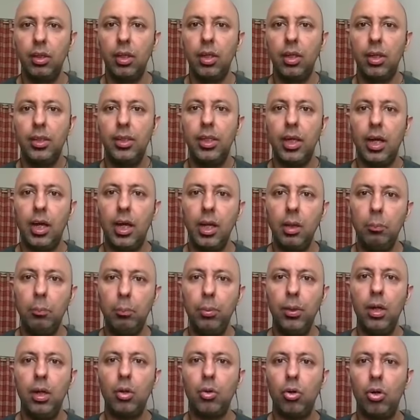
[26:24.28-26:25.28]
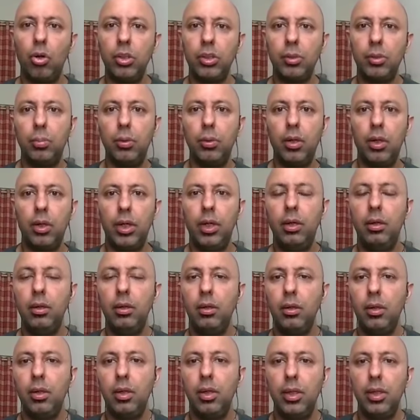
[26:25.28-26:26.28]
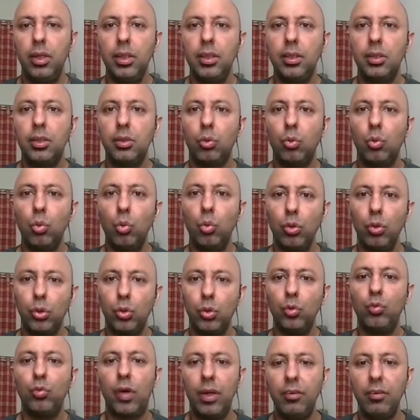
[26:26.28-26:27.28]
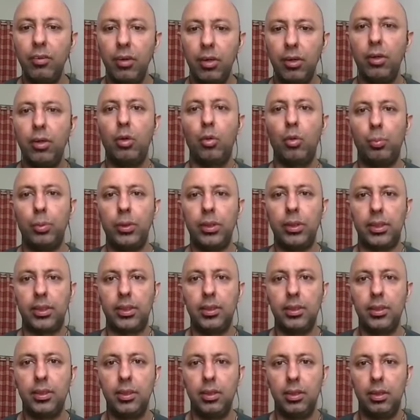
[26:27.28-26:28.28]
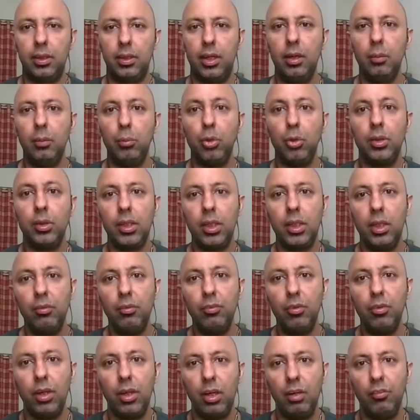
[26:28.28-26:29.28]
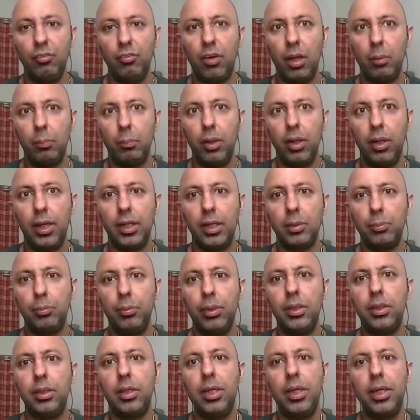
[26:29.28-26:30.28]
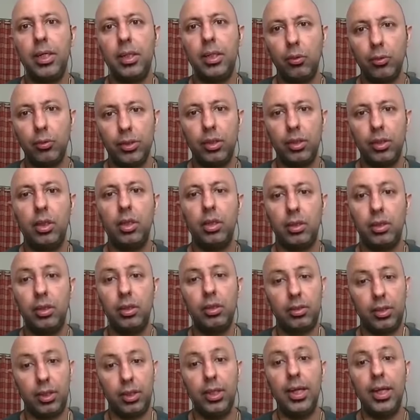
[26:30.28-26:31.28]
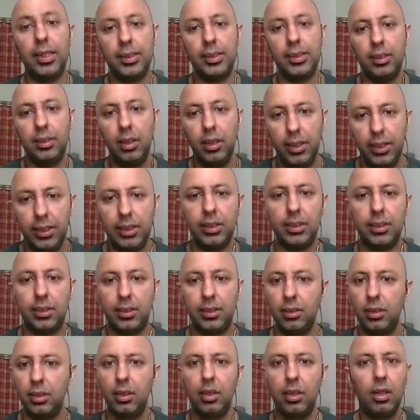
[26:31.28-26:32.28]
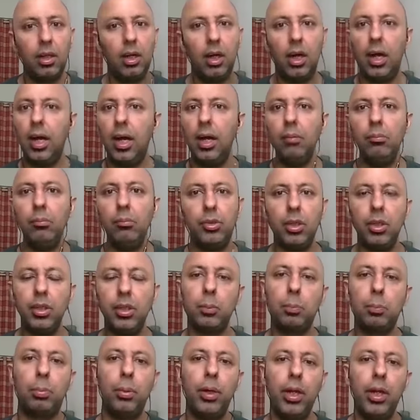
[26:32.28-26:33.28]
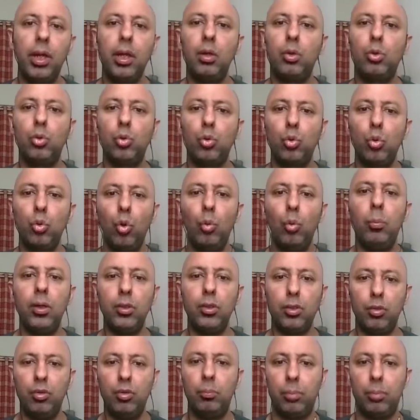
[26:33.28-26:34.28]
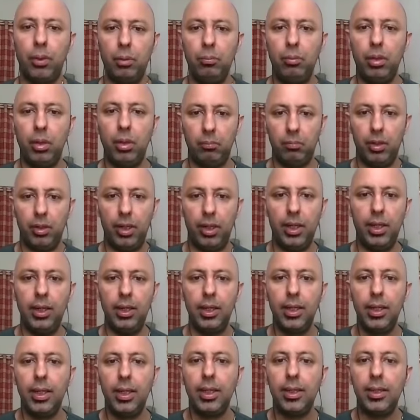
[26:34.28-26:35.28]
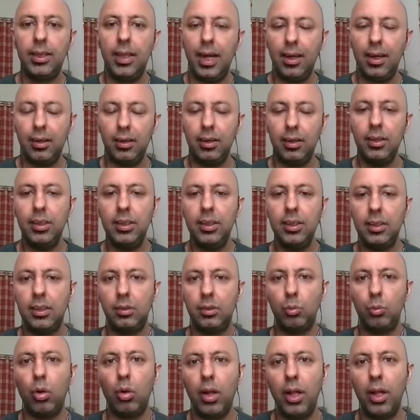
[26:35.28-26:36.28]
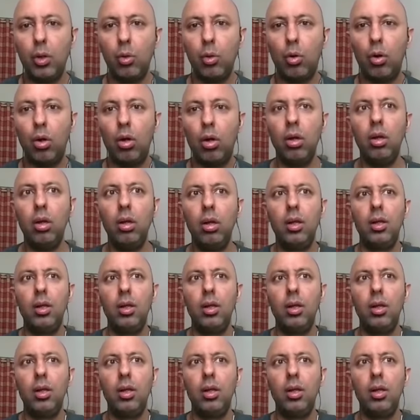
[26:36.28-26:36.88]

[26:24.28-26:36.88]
the IPL cost per lead is close to 500 rupees, right? Because even if IPL gets me 3x the leads, I'm just paying so much of a premium. And that is what I call